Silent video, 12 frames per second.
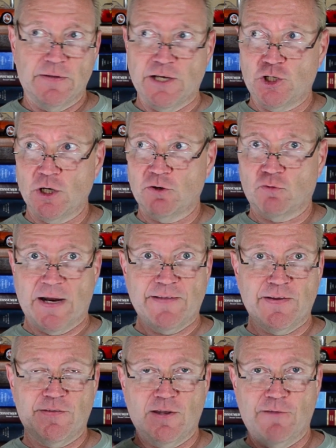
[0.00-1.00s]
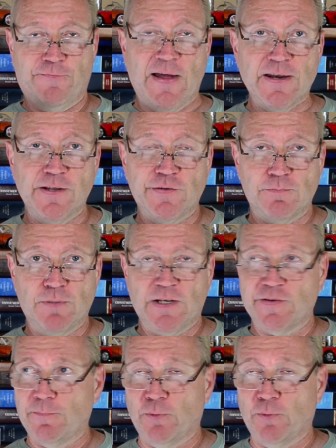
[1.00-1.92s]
They should have granted it to the defendants because the